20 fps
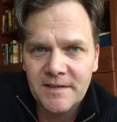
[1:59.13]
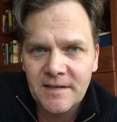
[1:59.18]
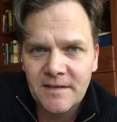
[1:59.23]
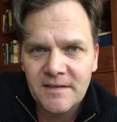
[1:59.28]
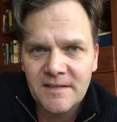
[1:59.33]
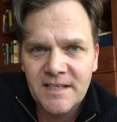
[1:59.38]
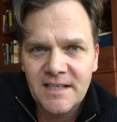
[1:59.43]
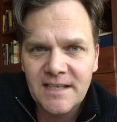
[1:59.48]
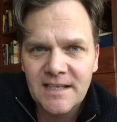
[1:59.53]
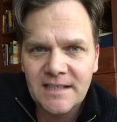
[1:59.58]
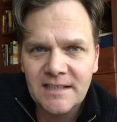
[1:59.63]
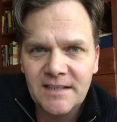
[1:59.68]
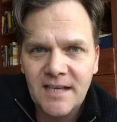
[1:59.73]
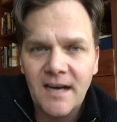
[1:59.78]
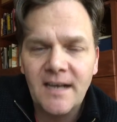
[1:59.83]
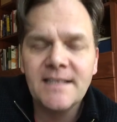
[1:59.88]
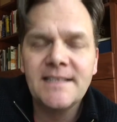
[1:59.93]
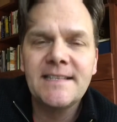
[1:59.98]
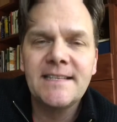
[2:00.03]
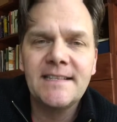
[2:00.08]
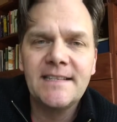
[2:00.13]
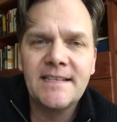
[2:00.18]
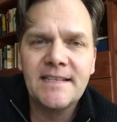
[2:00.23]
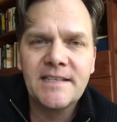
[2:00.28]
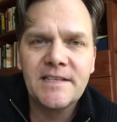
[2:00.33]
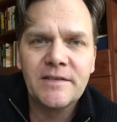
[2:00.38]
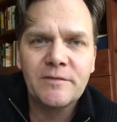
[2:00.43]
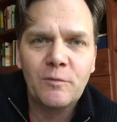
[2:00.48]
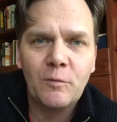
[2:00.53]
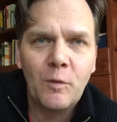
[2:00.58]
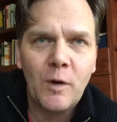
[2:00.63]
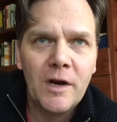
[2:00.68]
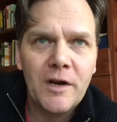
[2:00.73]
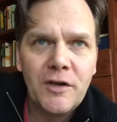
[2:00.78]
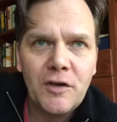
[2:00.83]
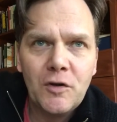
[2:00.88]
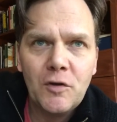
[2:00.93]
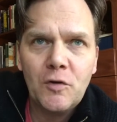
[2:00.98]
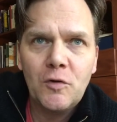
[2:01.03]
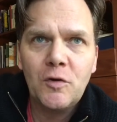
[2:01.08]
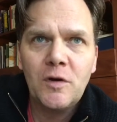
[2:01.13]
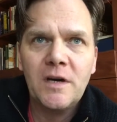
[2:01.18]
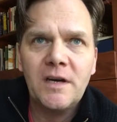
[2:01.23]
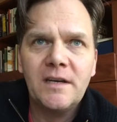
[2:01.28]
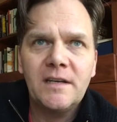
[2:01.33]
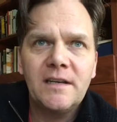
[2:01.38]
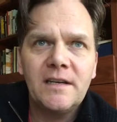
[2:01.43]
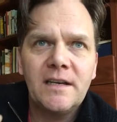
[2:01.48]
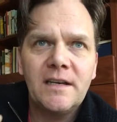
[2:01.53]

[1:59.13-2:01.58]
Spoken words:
There's consonants where you